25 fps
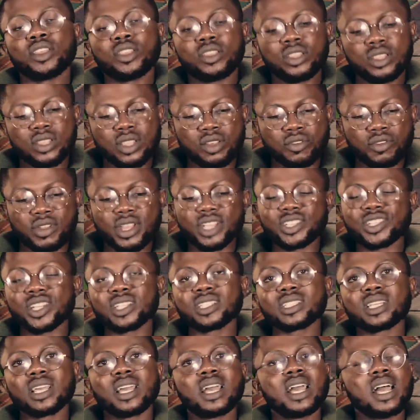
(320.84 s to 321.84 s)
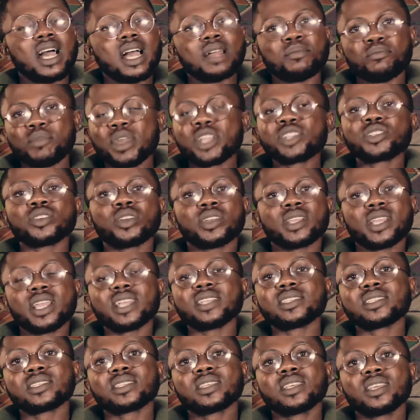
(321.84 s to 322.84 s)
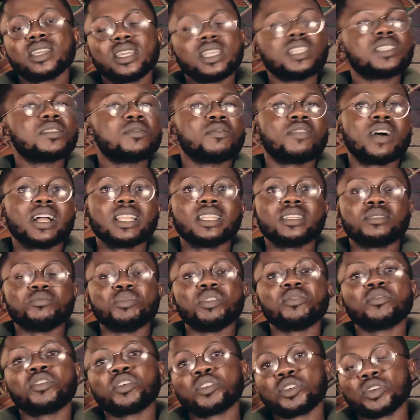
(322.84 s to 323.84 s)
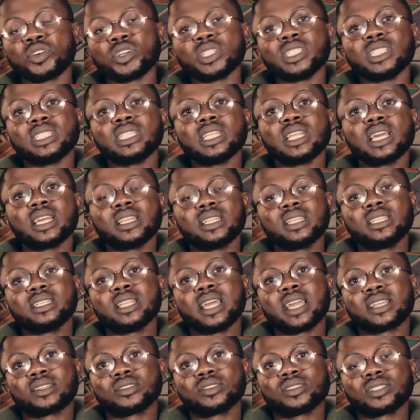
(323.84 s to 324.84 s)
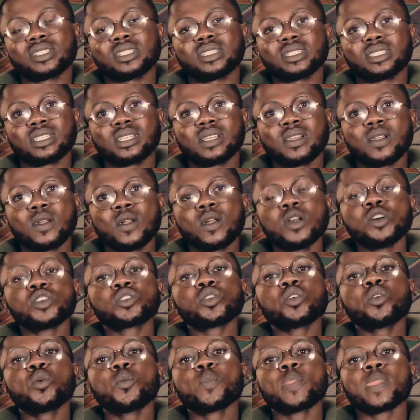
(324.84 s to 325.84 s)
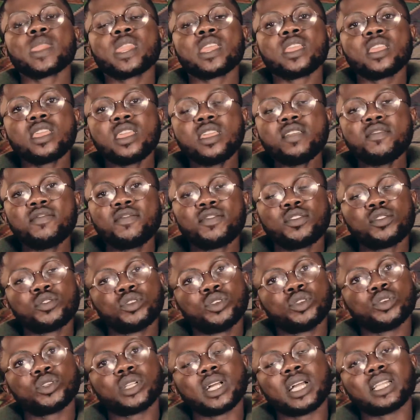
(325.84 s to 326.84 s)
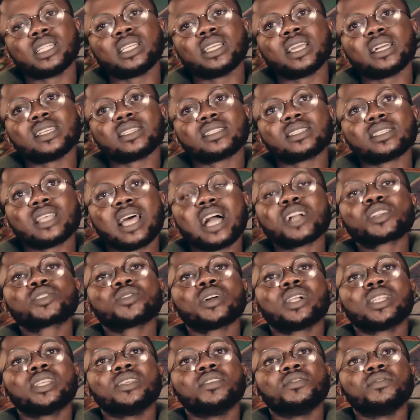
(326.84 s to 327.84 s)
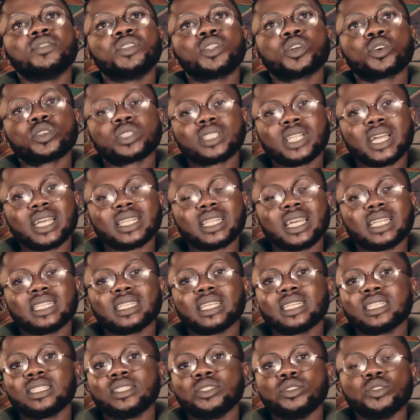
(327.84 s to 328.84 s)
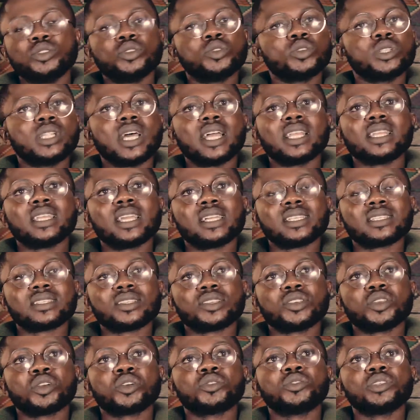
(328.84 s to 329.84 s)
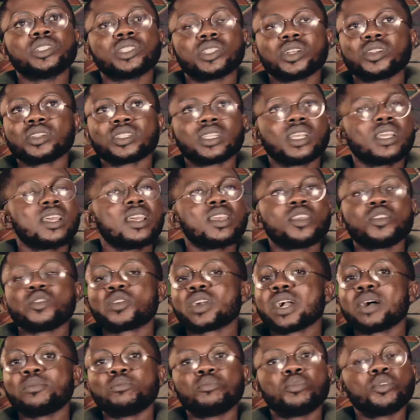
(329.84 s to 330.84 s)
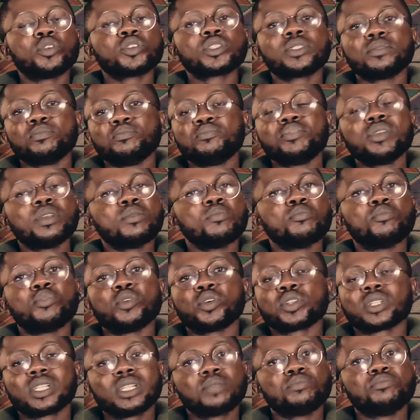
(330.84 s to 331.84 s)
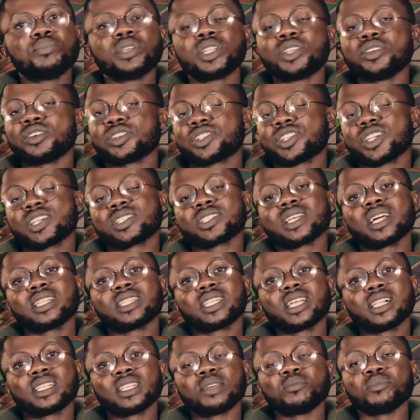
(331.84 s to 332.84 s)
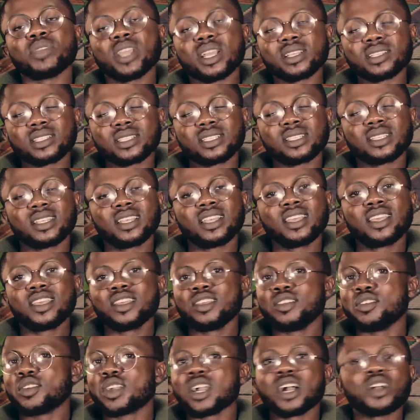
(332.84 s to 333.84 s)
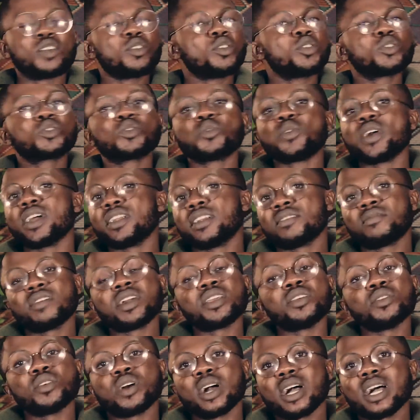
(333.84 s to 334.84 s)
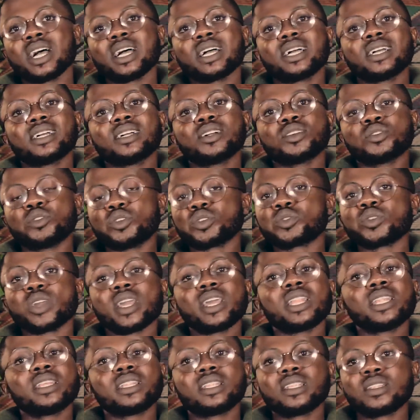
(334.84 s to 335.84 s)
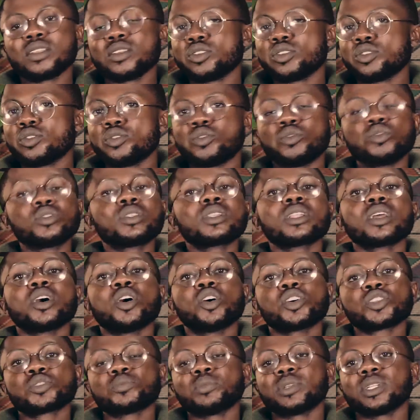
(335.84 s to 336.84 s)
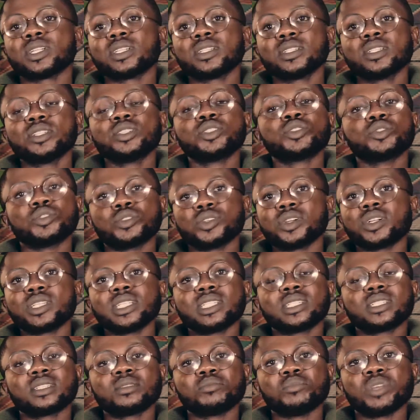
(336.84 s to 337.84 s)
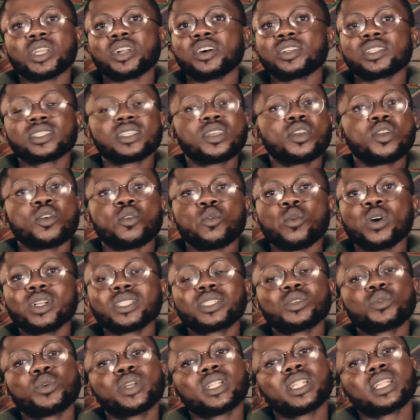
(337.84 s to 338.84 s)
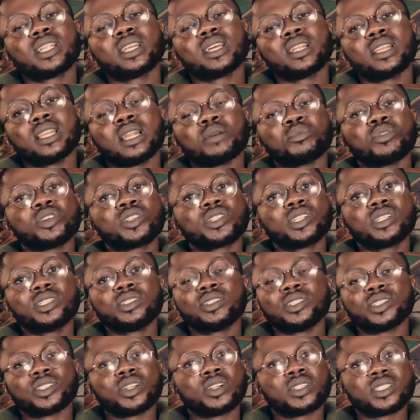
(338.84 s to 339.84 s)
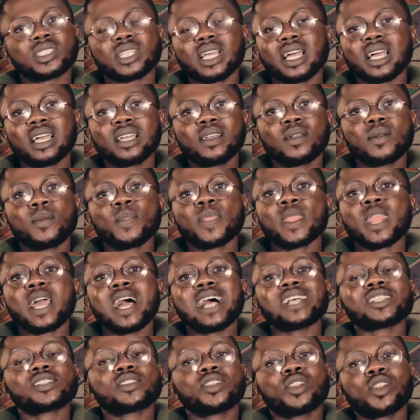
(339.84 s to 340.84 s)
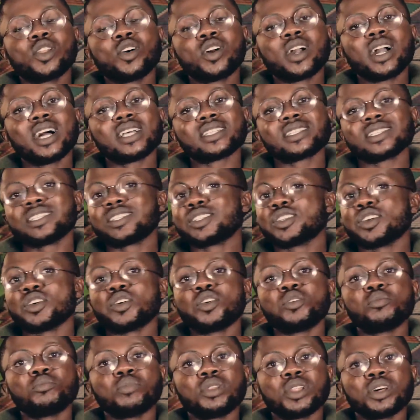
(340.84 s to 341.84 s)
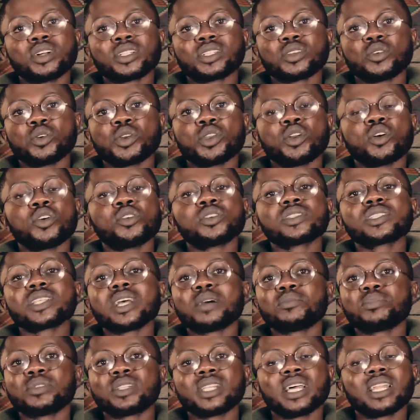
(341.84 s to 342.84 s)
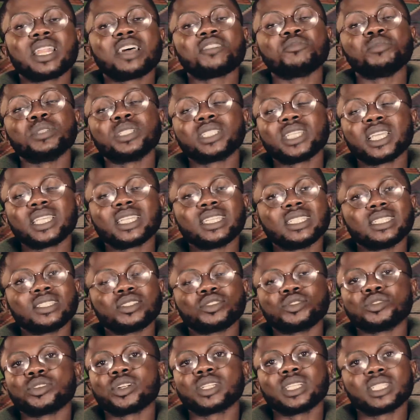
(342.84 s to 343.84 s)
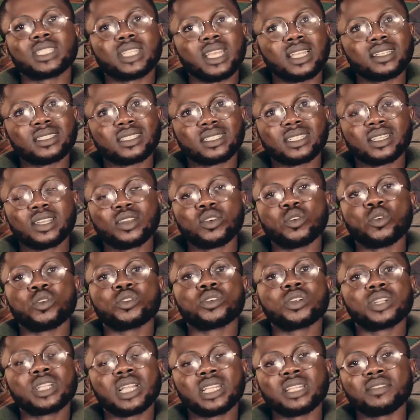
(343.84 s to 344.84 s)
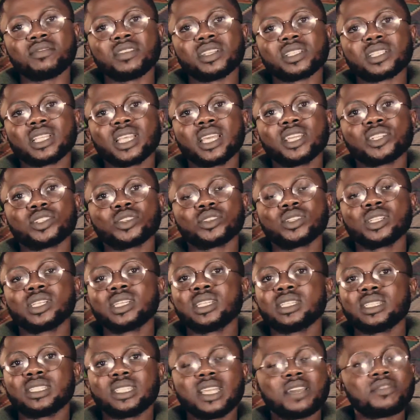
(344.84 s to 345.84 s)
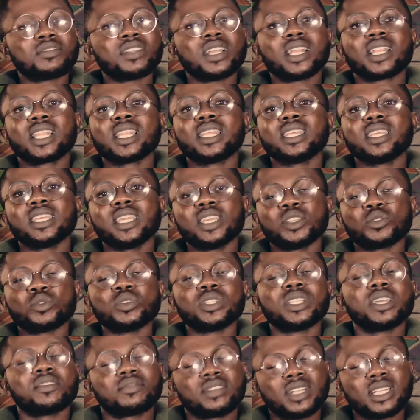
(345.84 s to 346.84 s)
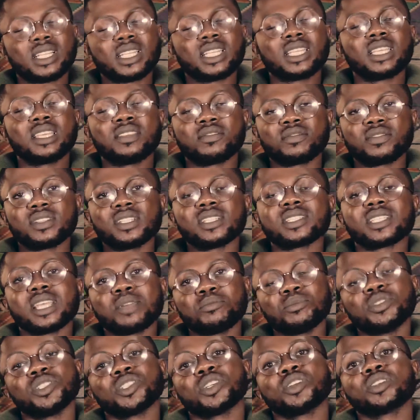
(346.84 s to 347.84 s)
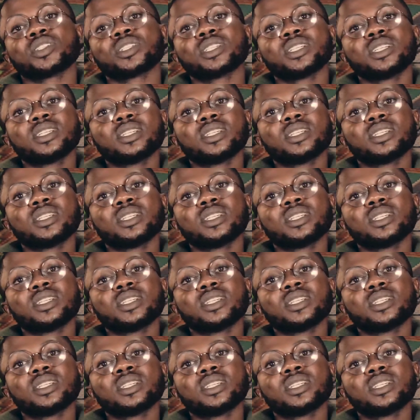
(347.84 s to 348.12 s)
the reagent and make sure, yes, it's valid before running any diagnosis. So if you know that yes, actually you've done that, and then you know that yes, your result, you can boldly beat your chest and tell them yes, you can go to wherever you are, go to any good hospital to run it. Because one thing with laboratory results are, as long as it's your own blood or your own sample that have been taken to run a test or run an investigation, definitely it will definitely give the same result.